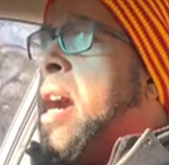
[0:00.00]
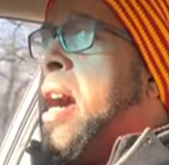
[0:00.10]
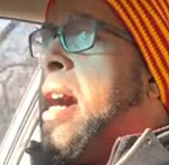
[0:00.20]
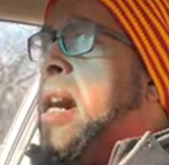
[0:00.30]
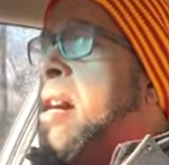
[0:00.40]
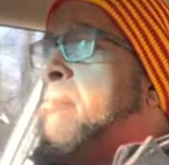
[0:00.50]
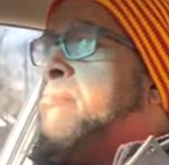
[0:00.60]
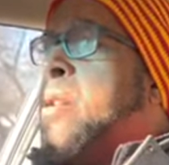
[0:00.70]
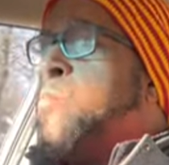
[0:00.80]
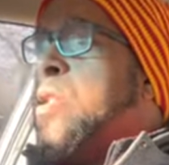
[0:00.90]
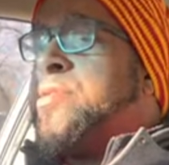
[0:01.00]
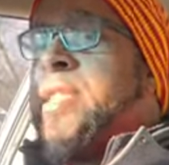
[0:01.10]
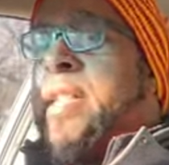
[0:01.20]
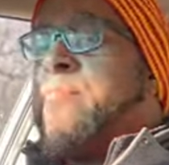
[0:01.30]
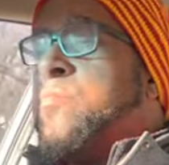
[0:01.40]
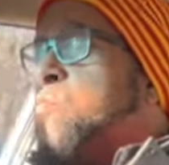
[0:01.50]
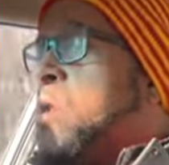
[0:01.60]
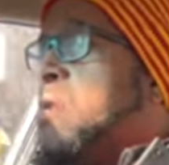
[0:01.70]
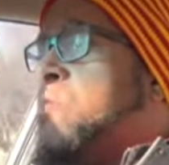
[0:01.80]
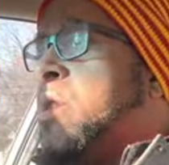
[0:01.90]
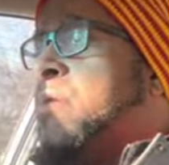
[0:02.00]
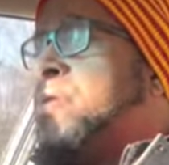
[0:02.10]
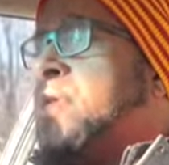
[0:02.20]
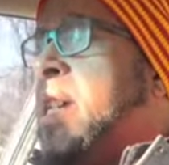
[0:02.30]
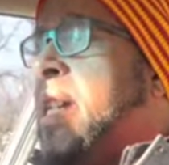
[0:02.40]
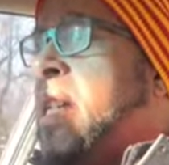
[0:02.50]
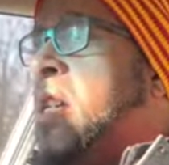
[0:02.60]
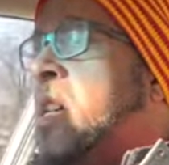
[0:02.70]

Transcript: But we'll see. We'll see.